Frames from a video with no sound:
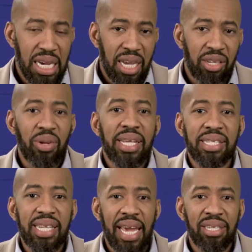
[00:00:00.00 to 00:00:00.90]
don't
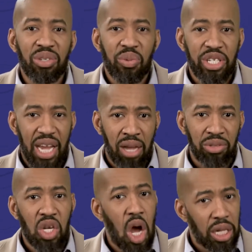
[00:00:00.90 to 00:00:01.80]
hesitate to reach out
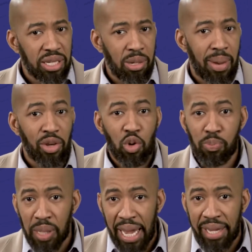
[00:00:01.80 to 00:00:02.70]
and call us about your
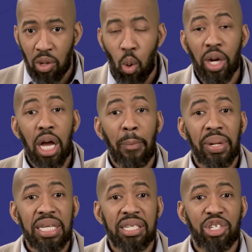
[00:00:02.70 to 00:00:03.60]
plan or
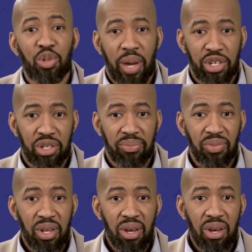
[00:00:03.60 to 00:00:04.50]
company's situation.
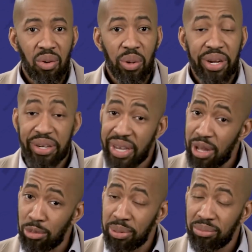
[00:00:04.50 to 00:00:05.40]
We're here to
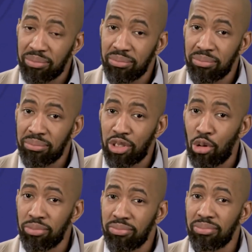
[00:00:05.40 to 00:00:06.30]
help.
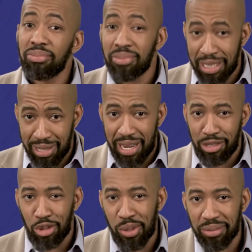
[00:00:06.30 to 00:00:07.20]
So let's get
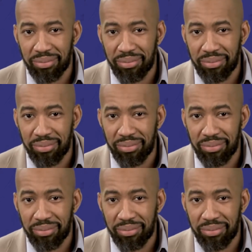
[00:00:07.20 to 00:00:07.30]
into it.